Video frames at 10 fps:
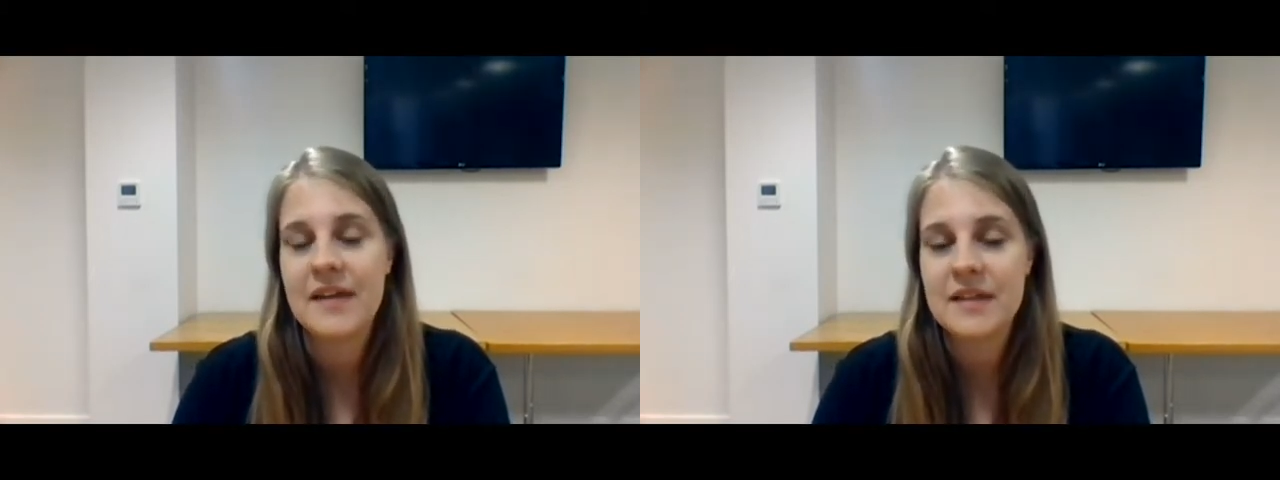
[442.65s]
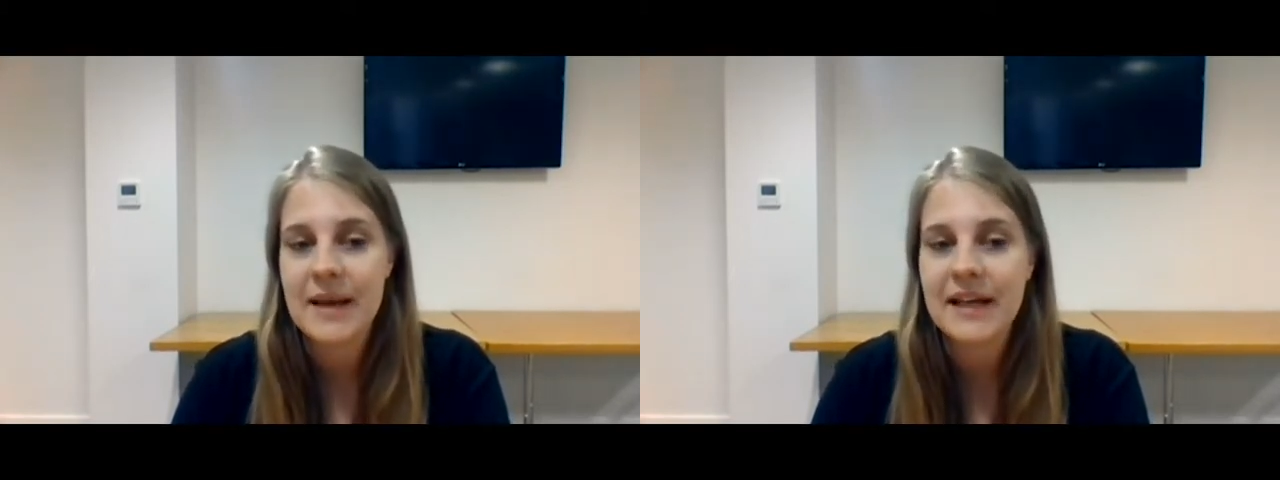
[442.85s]

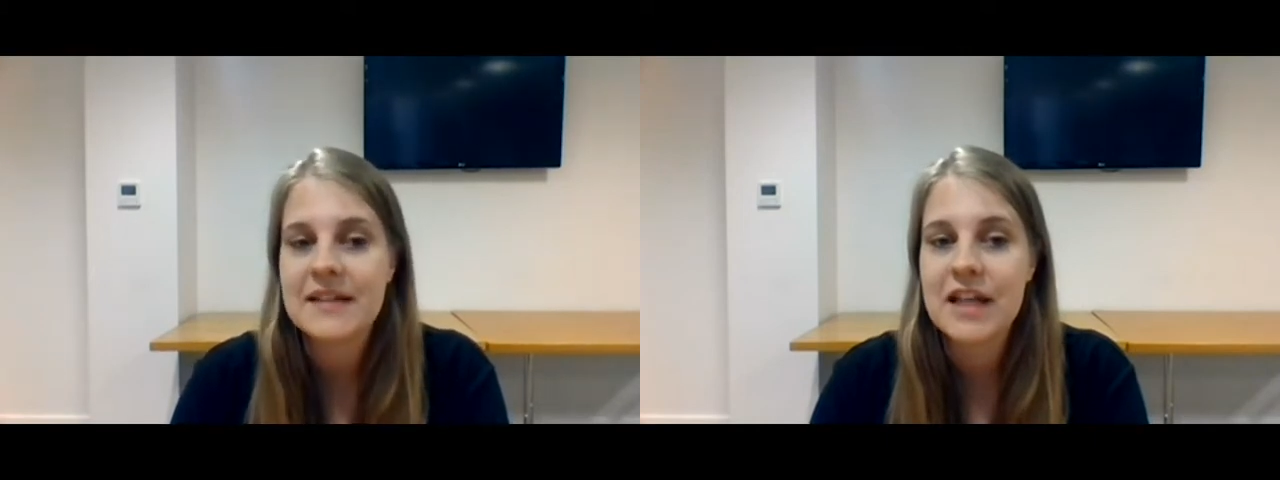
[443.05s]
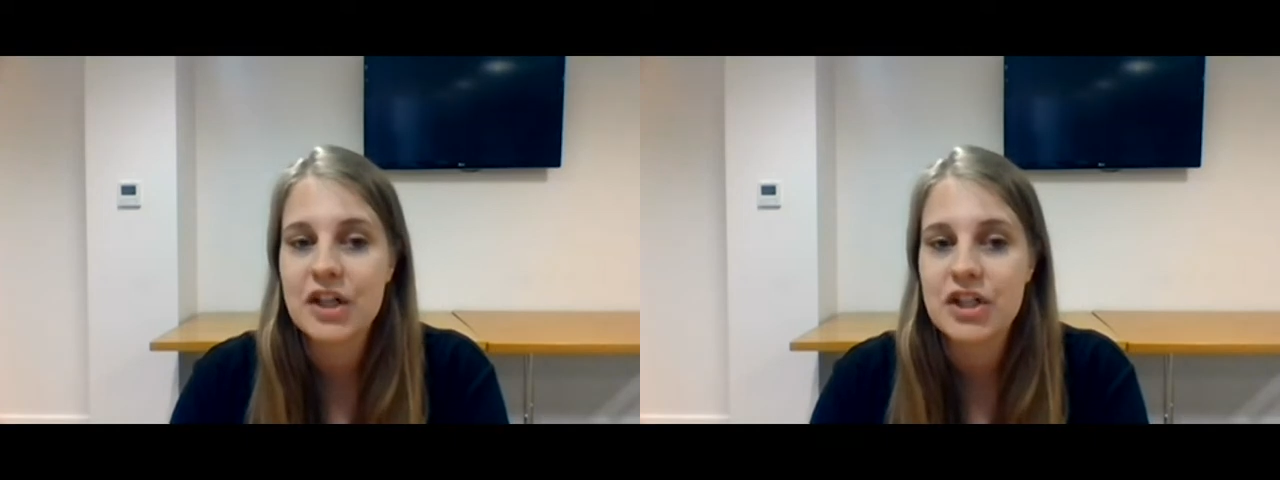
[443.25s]
that's making
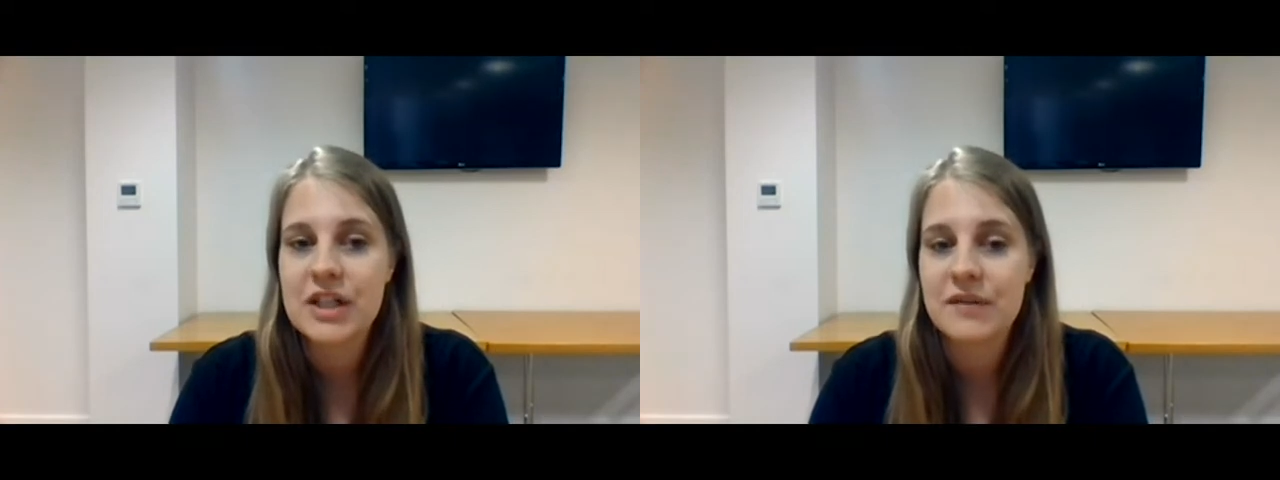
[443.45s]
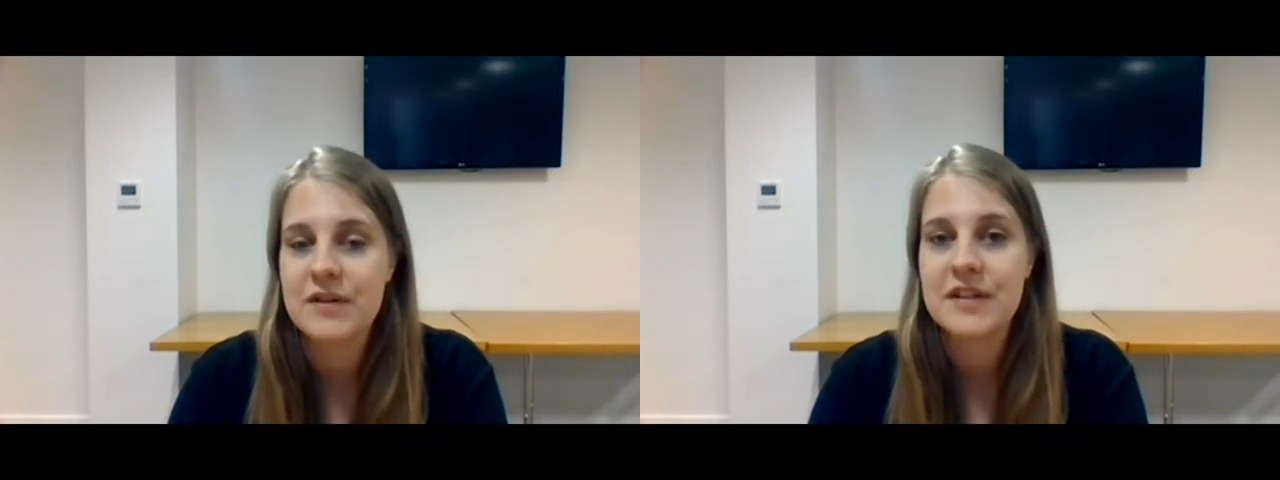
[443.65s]
such a
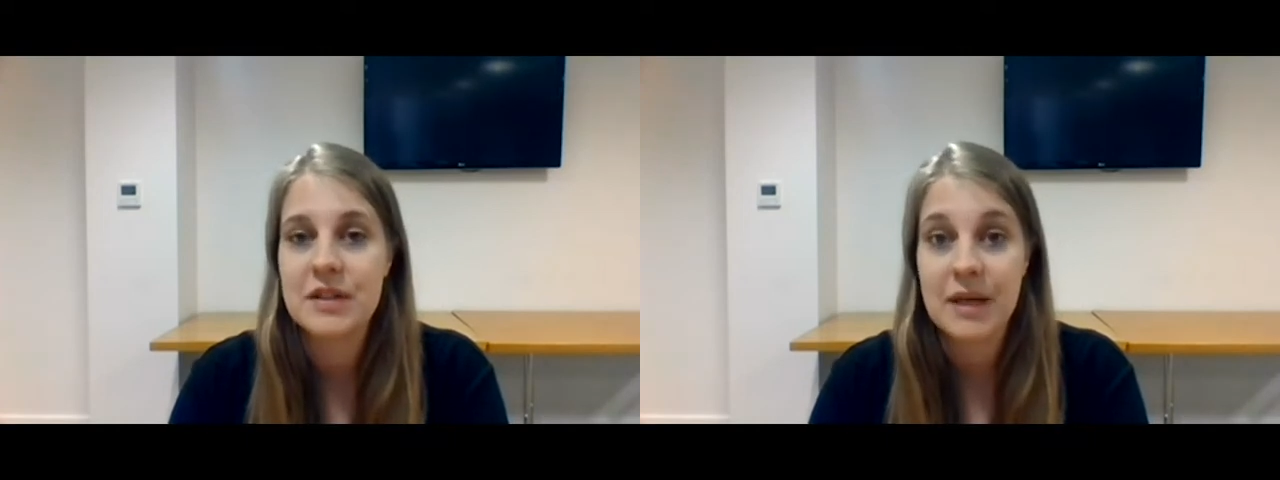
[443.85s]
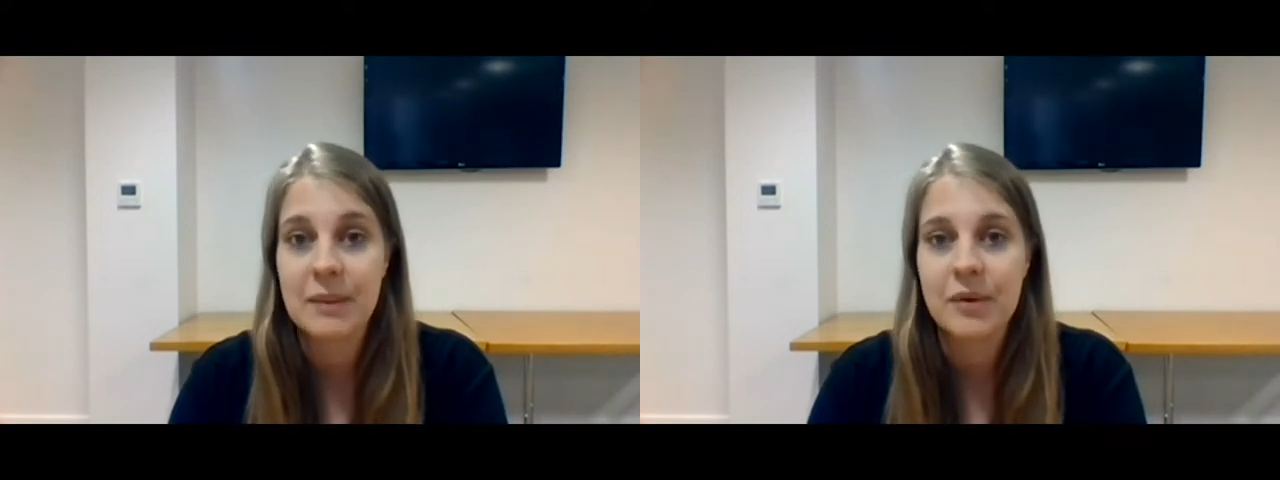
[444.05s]
difference
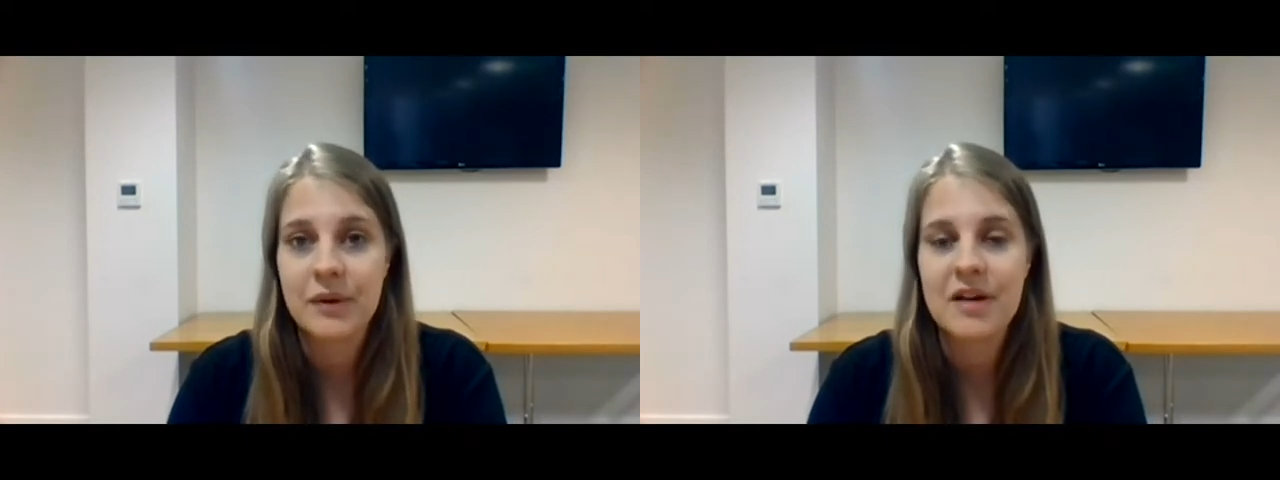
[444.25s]
to people